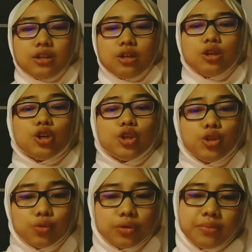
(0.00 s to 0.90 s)
You will
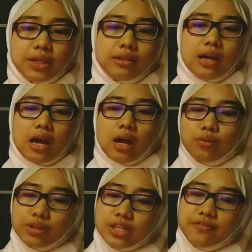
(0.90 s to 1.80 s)
make the audience
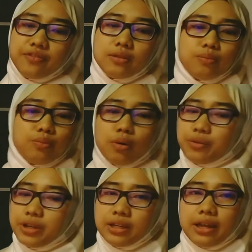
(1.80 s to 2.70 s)
feel boring
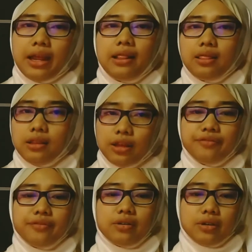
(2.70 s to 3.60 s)
and leave
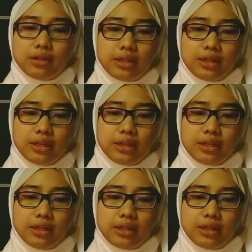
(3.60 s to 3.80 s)
early.